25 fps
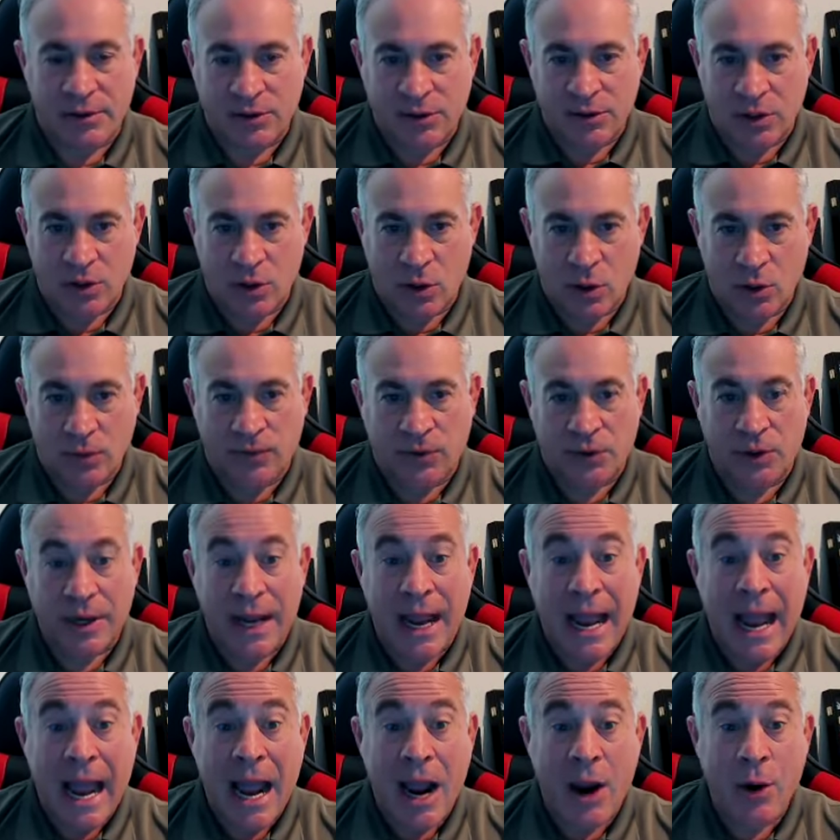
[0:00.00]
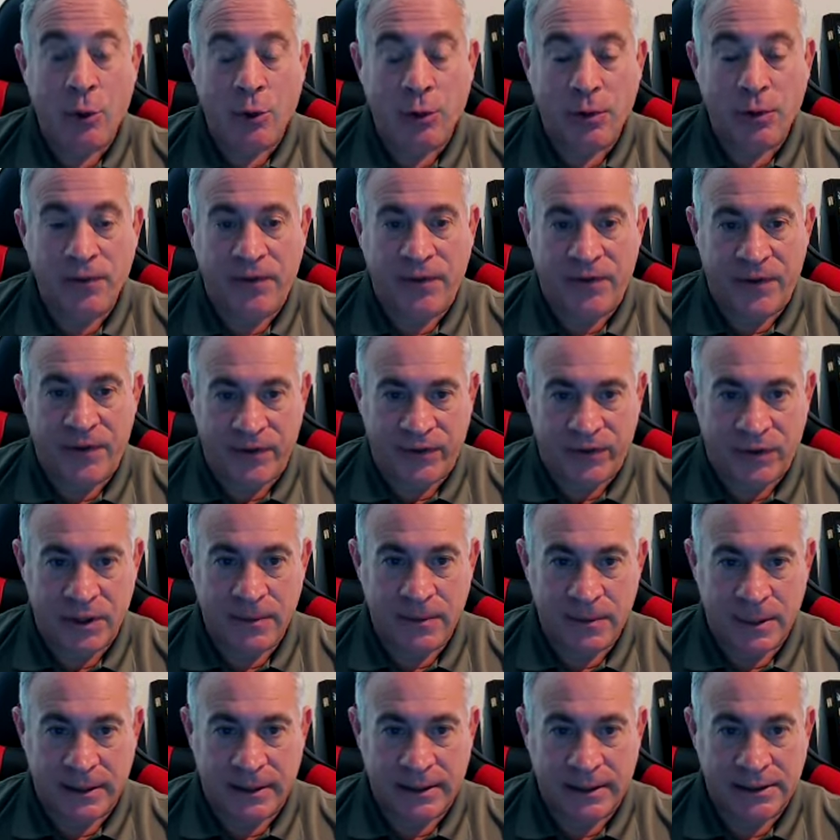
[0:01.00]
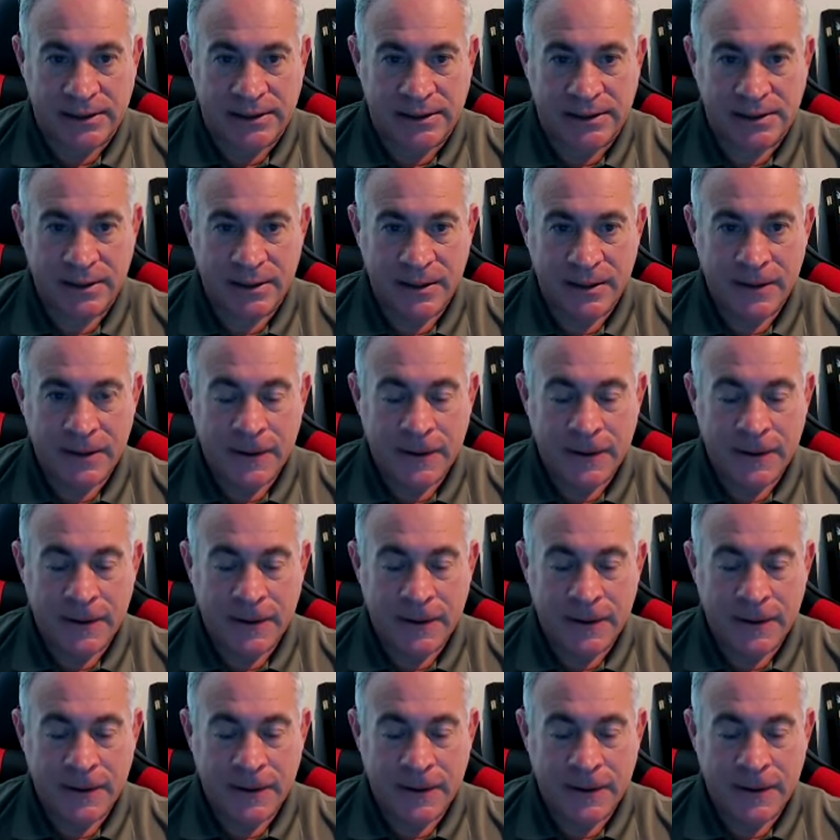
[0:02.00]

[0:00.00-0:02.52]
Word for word: i was on hold for an hour and 50 minutes